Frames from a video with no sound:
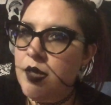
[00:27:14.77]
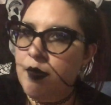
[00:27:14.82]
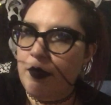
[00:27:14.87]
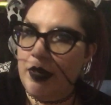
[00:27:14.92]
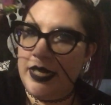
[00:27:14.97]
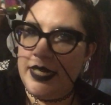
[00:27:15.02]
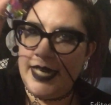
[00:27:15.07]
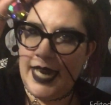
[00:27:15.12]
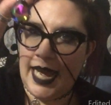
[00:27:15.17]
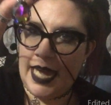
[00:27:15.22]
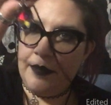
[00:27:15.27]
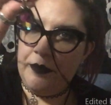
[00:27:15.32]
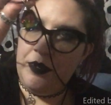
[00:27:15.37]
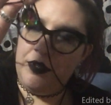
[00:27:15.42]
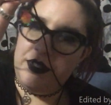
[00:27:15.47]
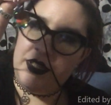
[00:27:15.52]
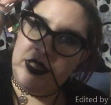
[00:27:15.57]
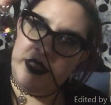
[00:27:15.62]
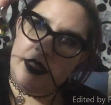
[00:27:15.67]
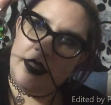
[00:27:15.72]
My dad
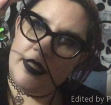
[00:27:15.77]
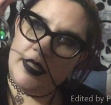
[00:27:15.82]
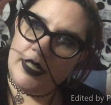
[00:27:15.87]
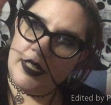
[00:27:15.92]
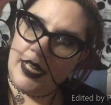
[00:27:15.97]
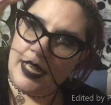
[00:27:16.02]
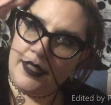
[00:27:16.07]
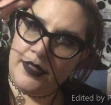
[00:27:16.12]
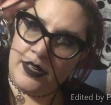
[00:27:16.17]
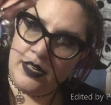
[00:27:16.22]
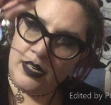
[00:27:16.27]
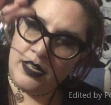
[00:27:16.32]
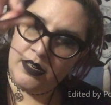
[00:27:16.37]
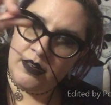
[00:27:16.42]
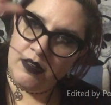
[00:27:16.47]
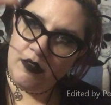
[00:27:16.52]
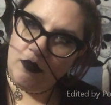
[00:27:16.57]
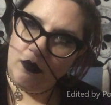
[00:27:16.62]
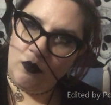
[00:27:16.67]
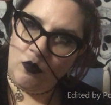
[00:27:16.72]
put this together
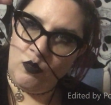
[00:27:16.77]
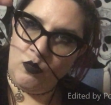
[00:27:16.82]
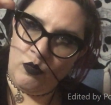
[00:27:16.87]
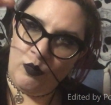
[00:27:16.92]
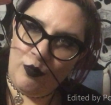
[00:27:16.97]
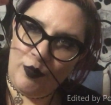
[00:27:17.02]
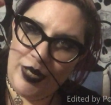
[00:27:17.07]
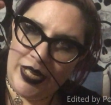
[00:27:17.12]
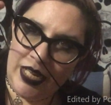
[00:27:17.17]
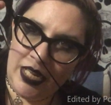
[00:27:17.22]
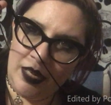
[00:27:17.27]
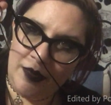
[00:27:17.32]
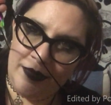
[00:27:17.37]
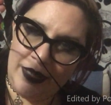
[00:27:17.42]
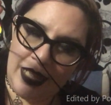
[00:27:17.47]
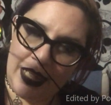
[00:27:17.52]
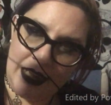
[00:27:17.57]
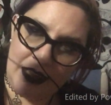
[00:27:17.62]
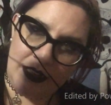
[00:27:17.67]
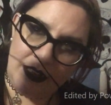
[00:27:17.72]
way
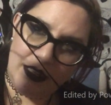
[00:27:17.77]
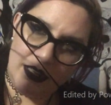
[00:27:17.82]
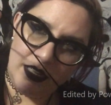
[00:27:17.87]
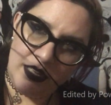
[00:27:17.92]
back